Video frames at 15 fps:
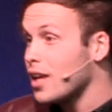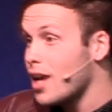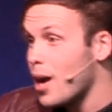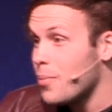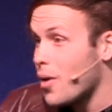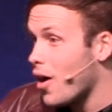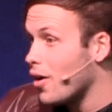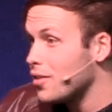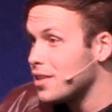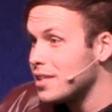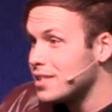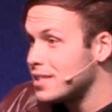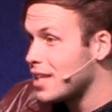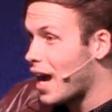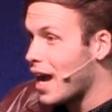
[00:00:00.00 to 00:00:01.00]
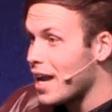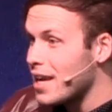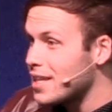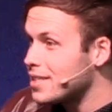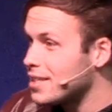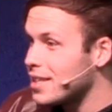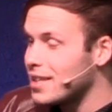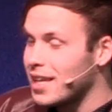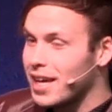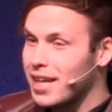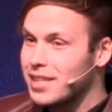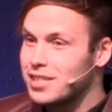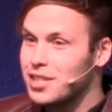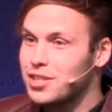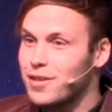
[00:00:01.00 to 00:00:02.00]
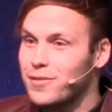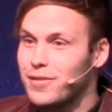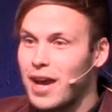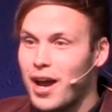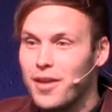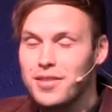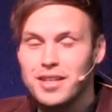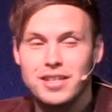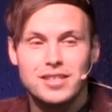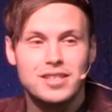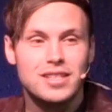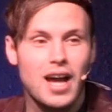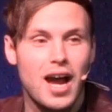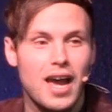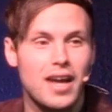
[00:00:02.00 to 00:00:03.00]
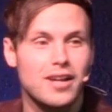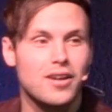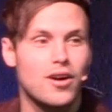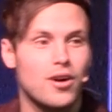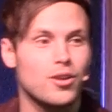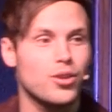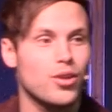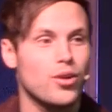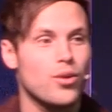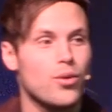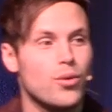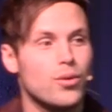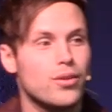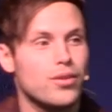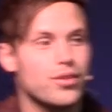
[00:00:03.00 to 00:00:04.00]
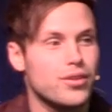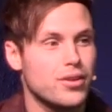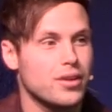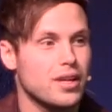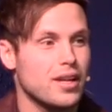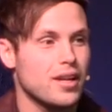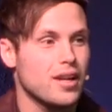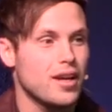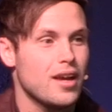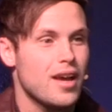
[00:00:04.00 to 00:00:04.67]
looking up all these diets and things, and she found this diet called the Whole30.